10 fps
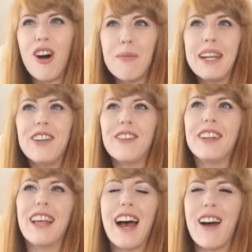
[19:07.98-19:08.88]
we would
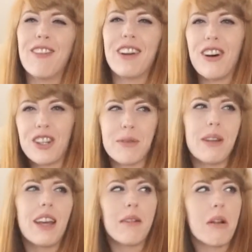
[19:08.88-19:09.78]
all be doing that.
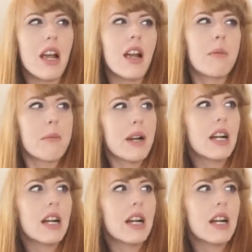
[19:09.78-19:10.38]
We'd all just be like,